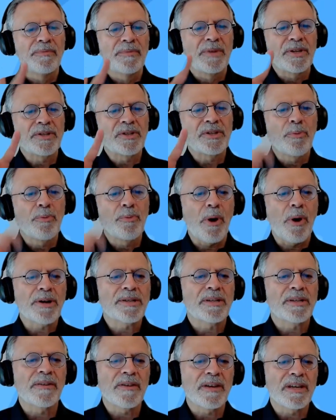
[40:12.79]
There's two
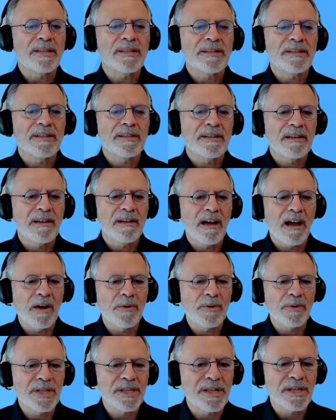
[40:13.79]
parts to this, I
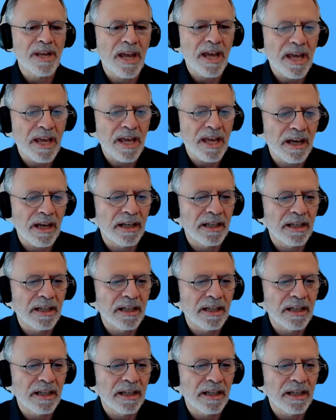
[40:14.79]
would say.